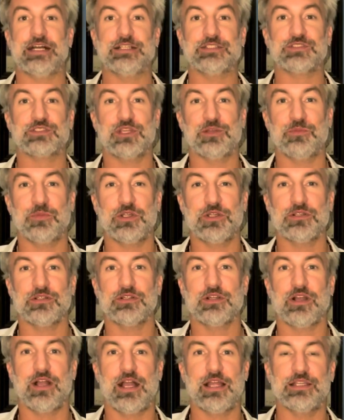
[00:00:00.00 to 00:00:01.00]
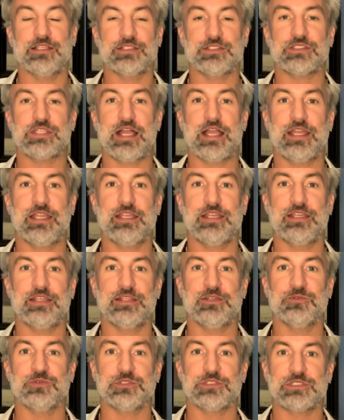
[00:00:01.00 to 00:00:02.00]
summer, I
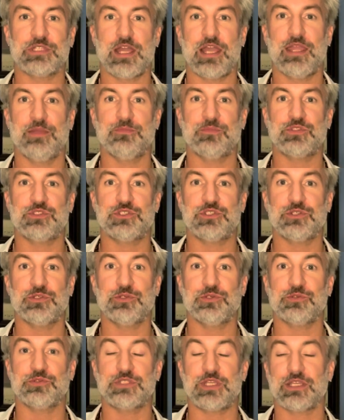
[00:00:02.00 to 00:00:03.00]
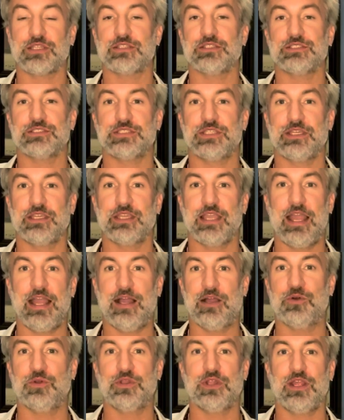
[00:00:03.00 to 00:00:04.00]
decided it was time to take this thing
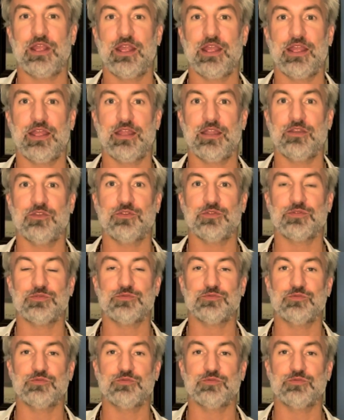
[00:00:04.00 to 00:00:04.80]
out and